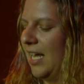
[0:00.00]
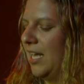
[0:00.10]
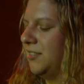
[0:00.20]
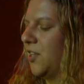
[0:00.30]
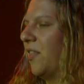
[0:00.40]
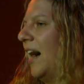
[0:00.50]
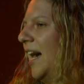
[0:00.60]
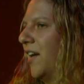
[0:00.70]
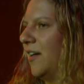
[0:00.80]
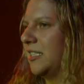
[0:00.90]
And so the
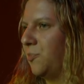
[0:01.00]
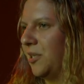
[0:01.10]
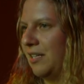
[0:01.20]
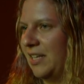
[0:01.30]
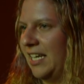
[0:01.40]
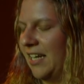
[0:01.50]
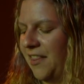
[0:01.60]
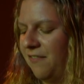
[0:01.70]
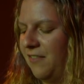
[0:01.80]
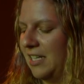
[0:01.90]
I R S put a lien on
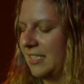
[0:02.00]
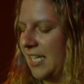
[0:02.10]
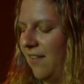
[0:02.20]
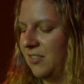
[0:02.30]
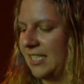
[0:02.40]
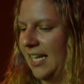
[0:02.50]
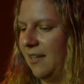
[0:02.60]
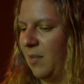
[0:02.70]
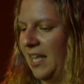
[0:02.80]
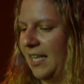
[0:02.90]
the funds
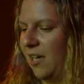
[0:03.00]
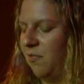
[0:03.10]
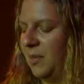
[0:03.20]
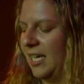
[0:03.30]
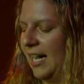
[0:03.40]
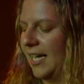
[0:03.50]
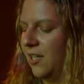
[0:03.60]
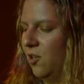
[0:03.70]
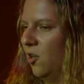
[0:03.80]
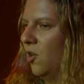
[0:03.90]
confiscated by the F B I,
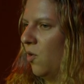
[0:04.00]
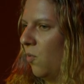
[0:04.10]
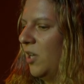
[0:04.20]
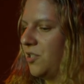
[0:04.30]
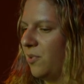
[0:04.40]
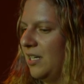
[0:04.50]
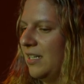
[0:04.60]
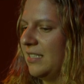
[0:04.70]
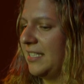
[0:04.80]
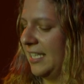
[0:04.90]
which
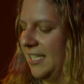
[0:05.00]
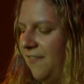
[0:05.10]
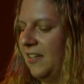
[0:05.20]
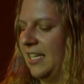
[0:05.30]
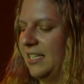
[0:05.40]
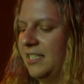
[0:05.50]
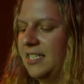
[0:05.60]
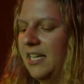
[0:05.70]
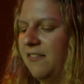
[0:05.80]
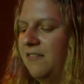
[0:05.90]
were
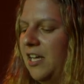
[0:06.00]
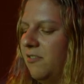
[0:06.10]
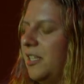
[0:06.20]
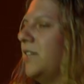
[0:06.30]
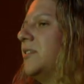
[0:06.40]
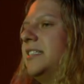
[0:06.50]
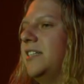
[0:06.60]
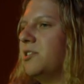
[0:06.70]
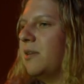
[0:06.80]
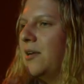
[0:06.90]
significant. Velvalee
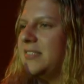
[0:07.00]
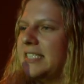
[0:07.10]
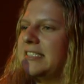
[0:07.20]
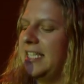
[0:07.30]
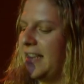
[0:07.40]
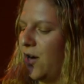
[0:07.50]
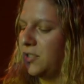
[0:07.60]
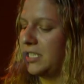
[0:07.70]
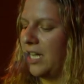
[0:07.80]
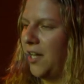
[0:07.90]
received around sixty
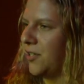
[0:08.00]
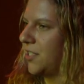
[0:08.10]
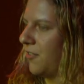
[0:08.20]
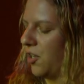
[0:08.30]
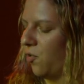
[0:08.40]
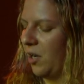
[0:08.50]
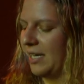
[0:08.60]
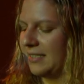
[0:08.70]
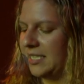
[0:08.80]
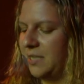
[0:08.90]
thousand dollars for her work
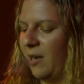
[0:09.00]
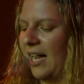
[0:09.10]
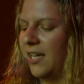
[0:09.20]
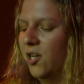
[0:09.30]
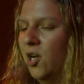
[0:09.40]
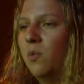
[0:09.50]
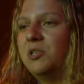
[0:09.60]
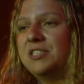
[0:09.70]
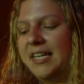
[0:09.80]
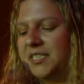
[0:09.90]
as a spy,
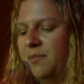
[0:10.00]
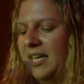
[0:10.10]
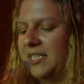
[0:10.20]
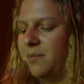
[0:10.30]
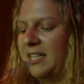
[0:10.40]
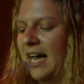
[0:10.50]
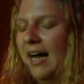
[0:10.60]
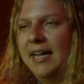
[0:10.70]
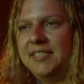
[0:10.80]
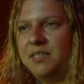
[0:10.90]
which is estimated to be the
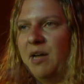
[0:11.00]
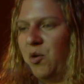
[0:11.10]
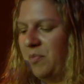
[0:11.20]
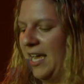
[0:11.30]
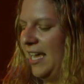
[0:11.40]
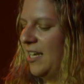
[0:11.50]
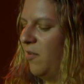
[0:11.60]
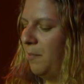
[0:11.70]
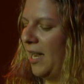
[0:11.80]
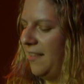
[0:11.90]
highest amount paid
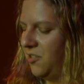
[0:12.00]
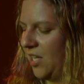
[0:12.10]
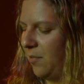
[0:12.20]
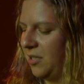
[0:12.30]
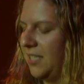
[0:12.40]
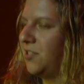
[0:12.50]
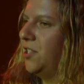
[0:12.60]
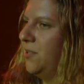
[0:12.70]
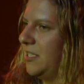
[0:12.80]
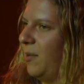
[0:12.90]
by the Japanese
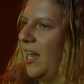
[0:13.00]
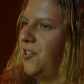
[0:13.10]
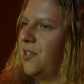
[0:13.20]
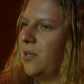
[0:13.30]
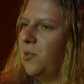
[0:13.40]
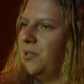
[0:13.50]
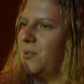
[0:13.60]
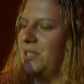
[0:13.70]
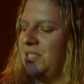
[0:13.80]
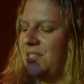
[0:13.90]
to a spy during World
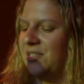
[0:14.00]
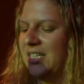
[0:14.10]
War Two.